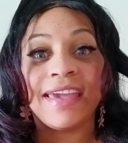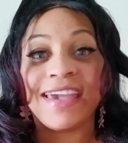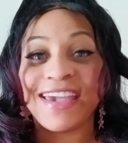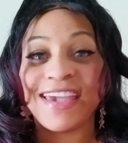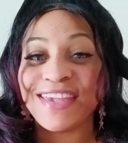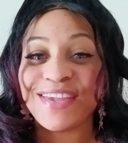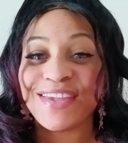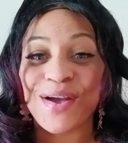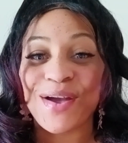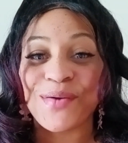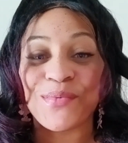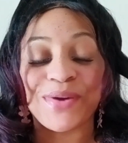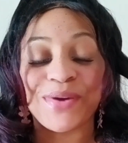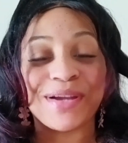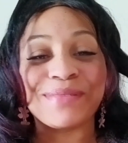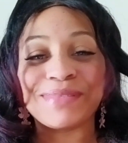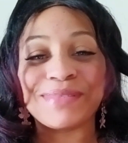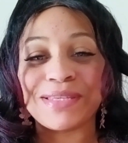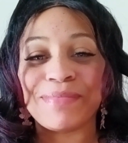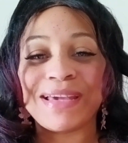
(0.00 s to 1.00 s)
y'all
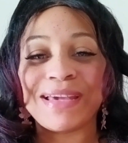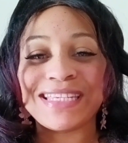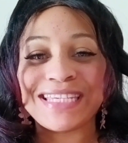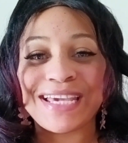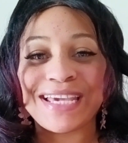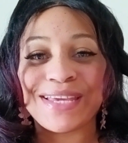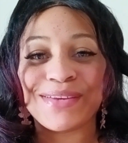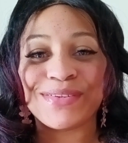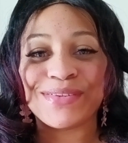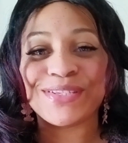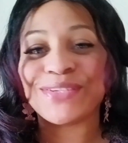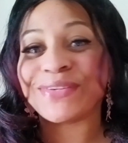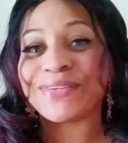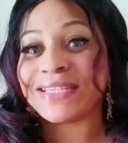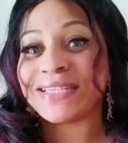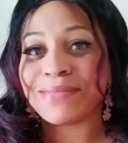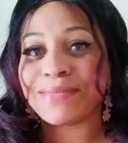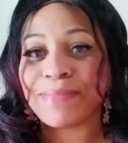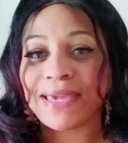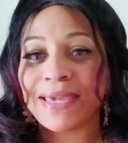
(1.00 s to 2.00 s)
welcome to my channel
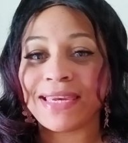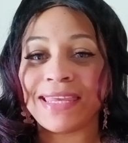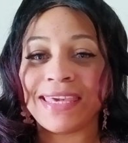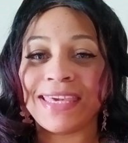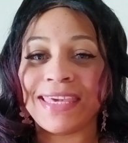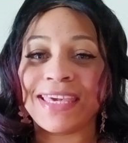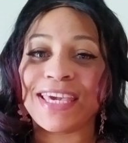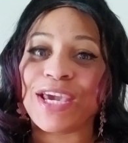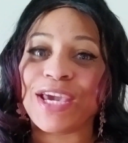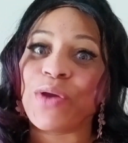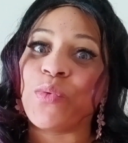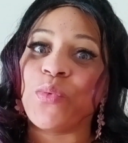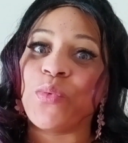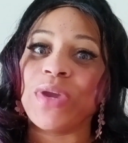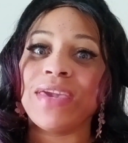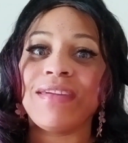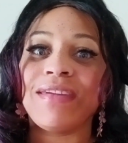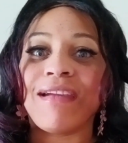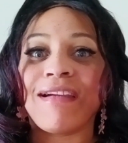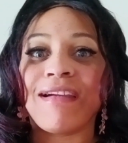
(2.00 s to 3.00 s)
treats by Nique
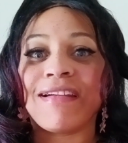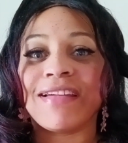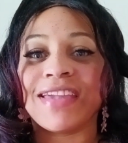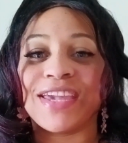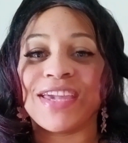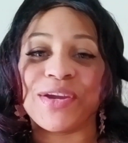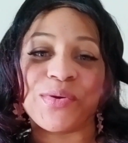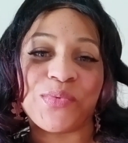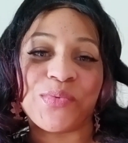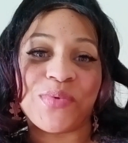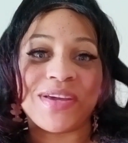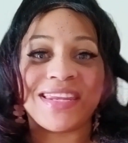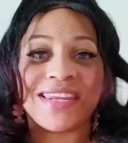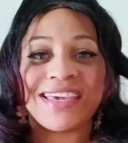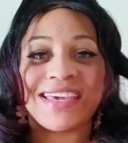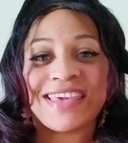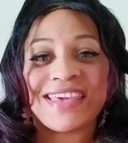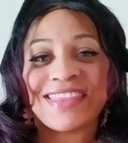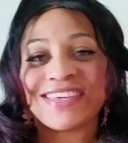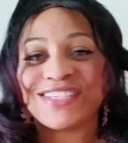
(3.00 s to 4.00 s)
we are here with
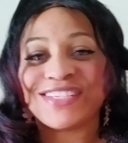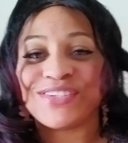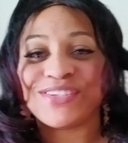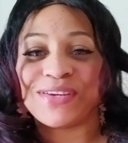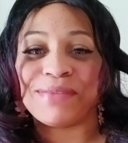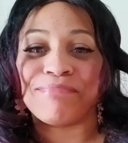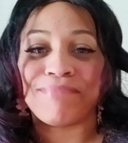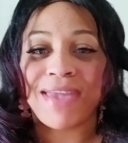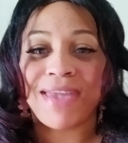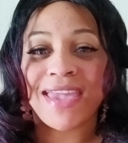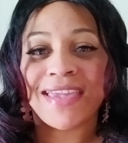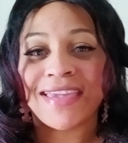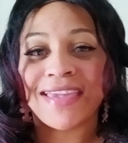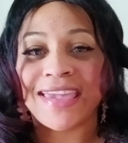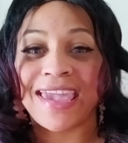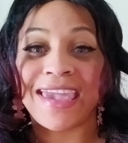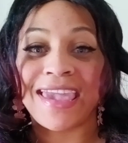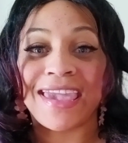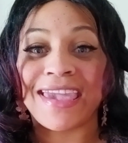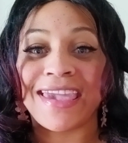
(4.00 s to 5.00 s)
another treat
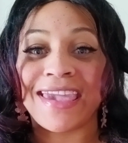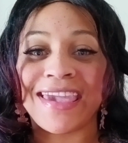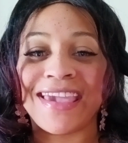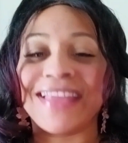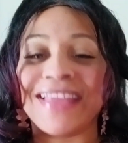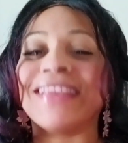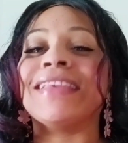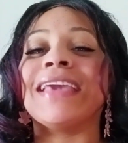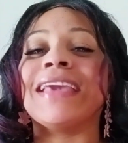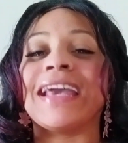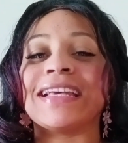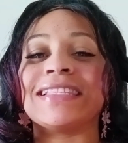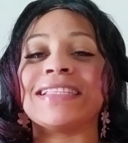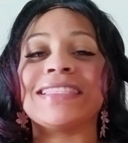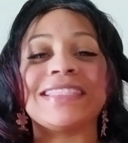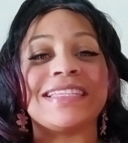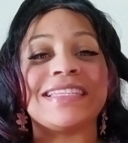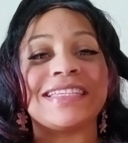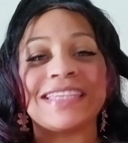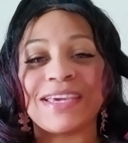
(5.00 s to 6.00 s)
making
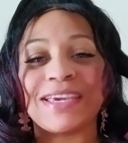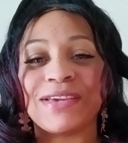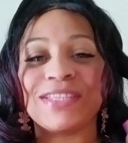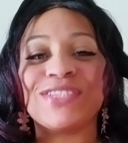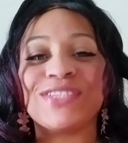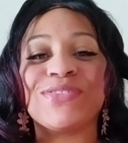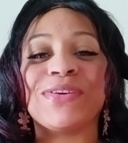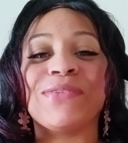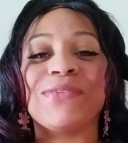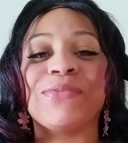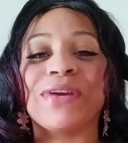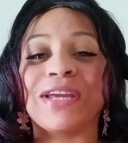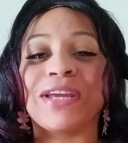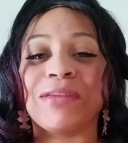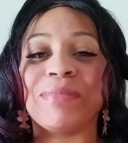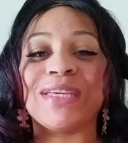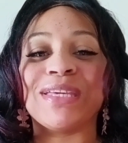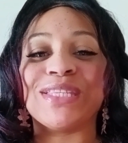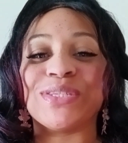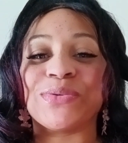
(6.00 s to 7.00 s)
yes today treat we're going
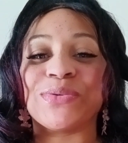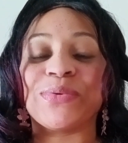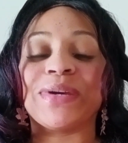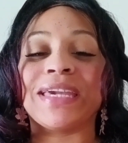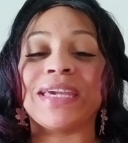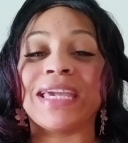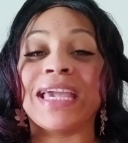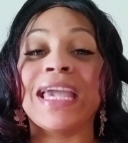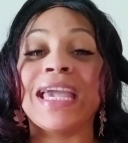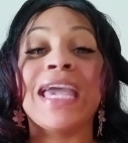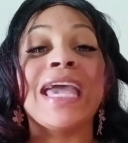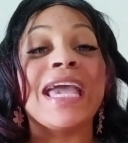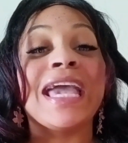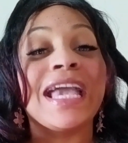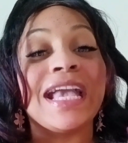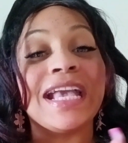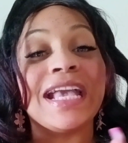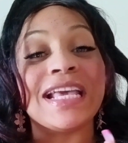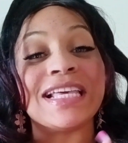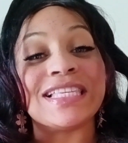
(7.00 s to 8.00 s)
to be doing
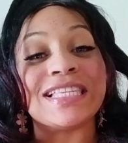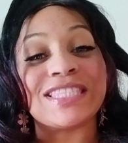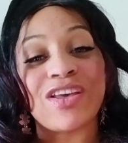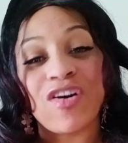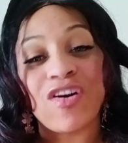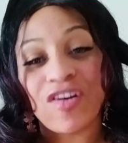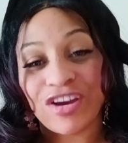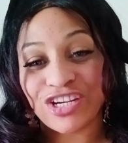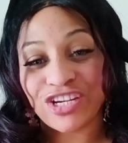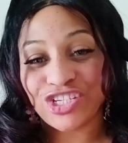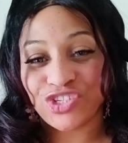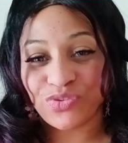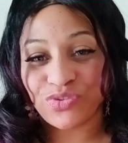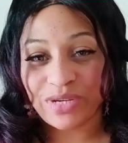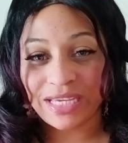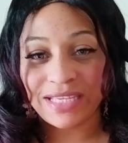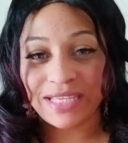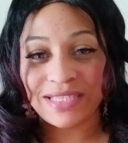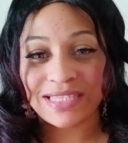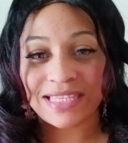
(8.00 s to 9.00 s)
is a hard treat